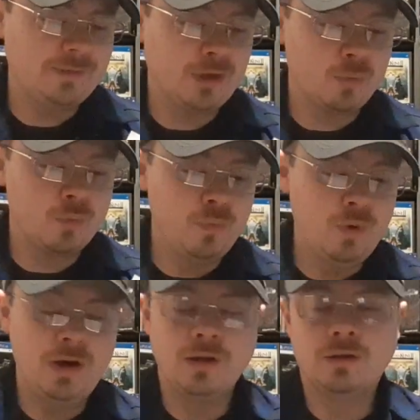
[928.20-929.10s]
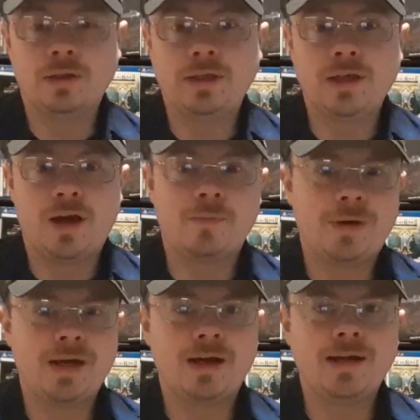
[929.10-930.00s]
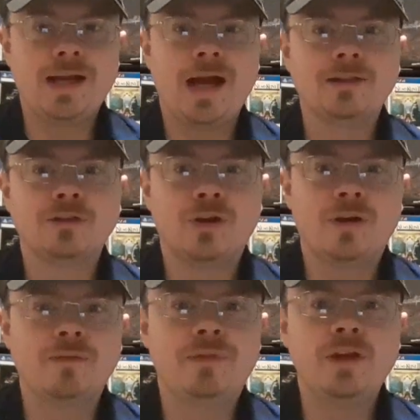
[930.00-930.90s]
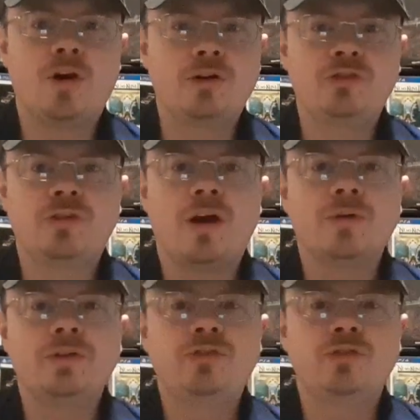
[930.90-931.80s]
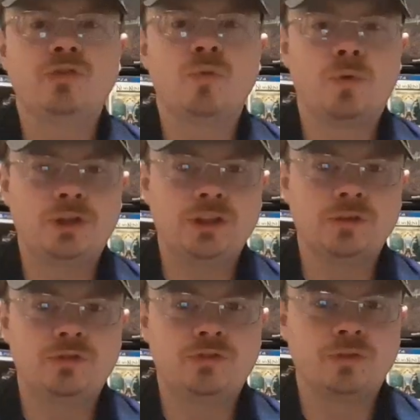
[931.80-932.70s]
that really caught my eye. I love the art style. It's just gorgeous